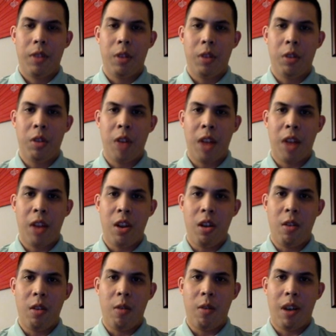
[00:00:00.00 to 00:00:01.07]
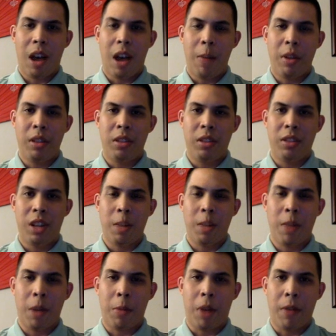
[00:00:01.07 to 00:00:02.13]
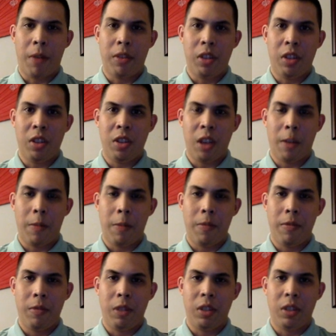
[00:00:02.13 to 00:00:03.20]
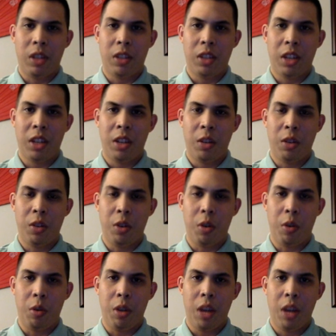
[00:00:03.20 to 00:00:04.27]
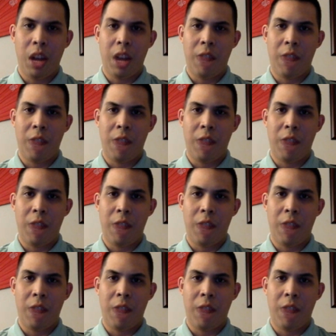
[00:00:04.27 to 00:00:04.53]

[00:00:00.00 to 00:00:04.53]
those who do not know, I've been studying Bible prophecy since I was 16 years old,